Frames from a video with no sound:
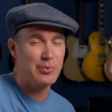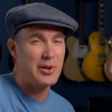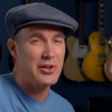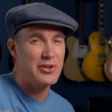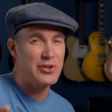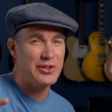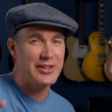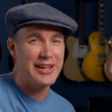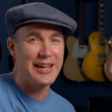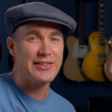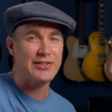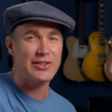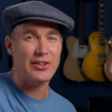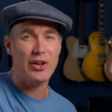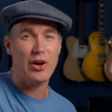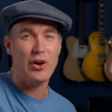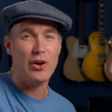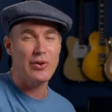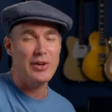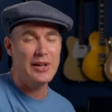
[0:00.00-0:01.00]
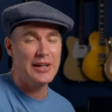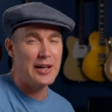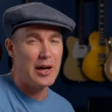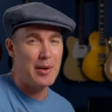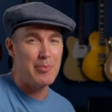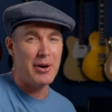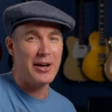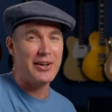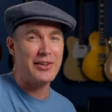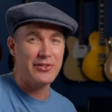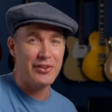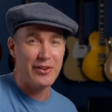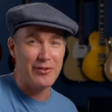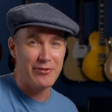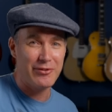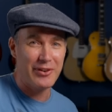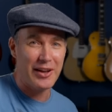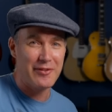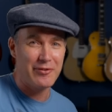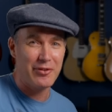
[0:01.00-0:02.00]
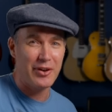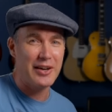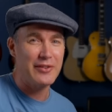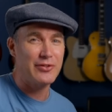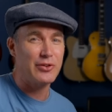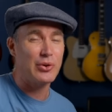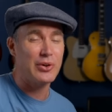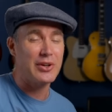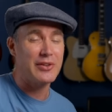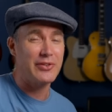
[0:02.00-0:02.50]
When you get to know a minor 7 flat 5 chord,